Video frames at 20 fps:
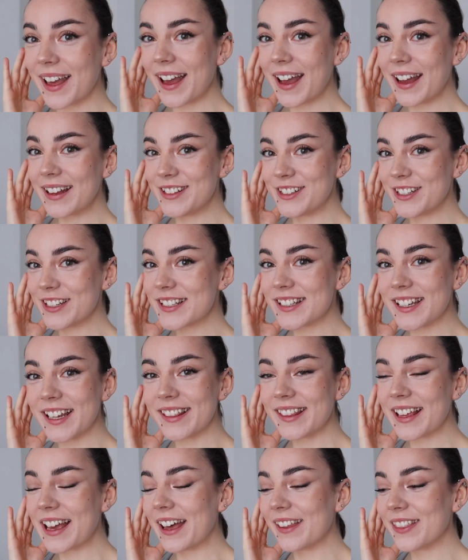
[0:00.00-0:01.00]
And just
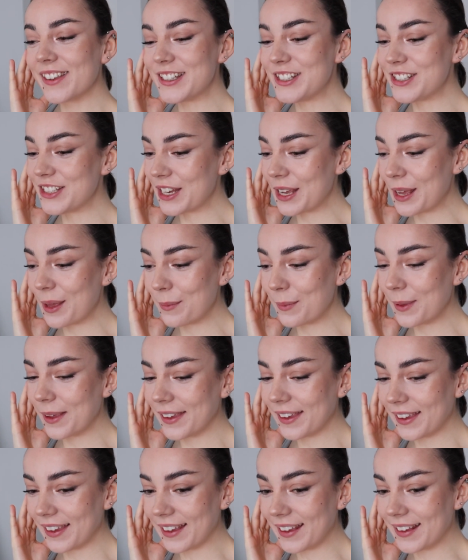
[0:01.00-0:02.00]
like that, the gym
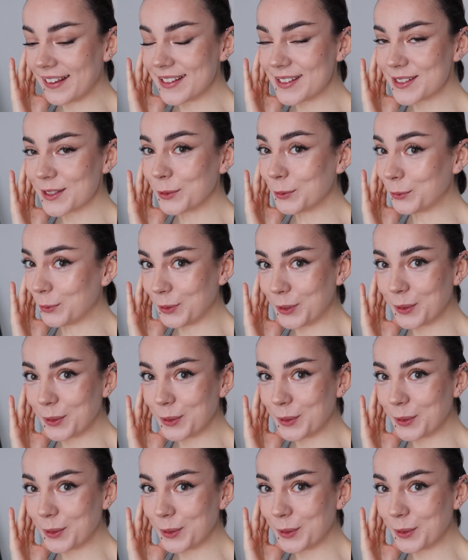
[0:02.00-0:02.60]
is all